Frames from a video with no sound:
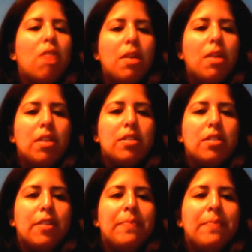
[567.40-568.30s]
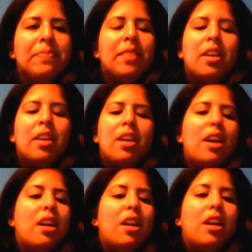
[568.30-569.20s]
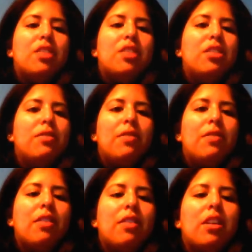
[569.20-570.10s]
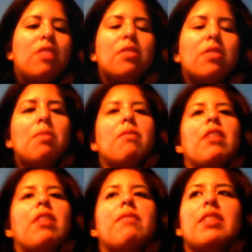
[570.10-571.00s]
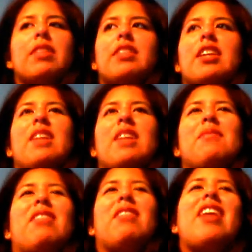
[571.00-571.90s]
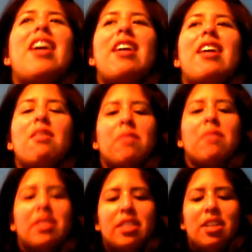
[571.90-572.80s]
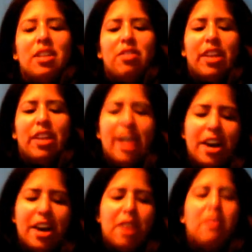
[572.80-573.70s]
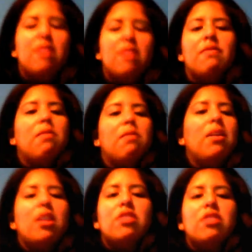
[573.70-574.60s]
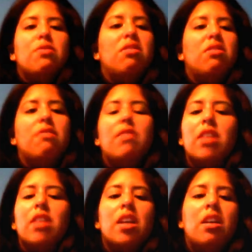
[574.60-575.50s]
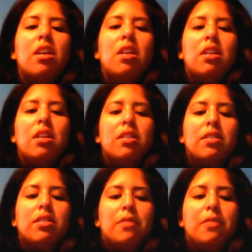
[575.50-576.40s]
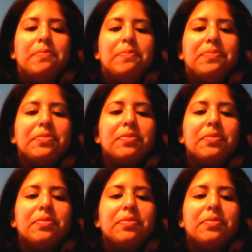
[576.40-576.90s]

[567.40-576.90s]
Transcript: choir rehearsal. And I actually didn't feel it. You know, some people were like, when they stand up, they're like, ow. When they sit down, they're like, ow. For me, I just really didn't feel it. So